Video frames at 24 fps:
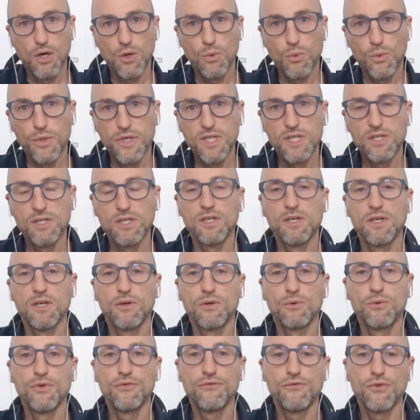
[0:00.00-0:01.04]
We
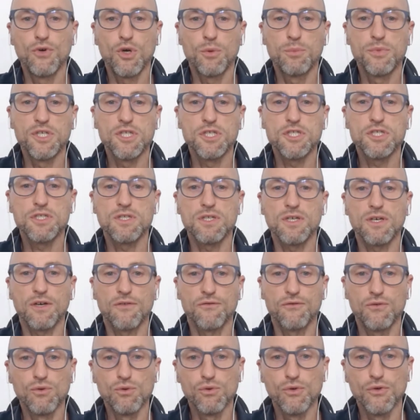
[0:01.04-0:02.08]
refurbished a
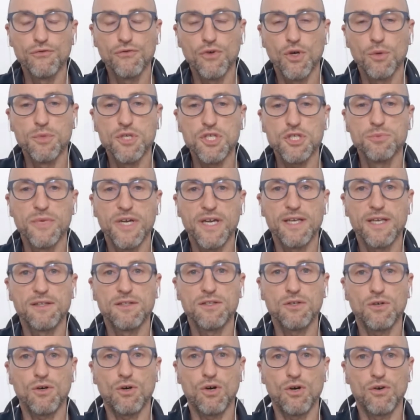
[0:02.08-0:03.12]
full
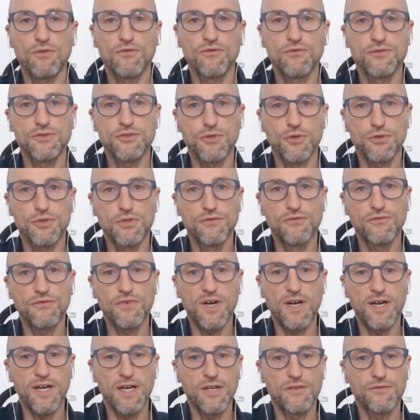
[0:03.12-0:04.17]
refurbishment of
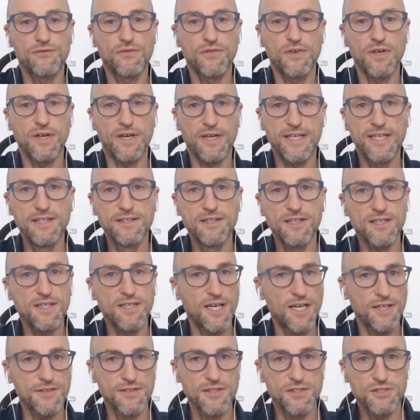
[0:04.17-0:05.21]
35
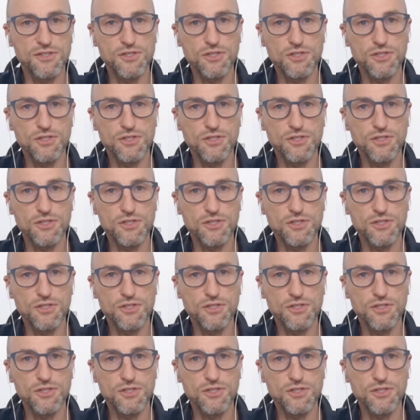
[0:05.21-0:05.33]
kindergarten and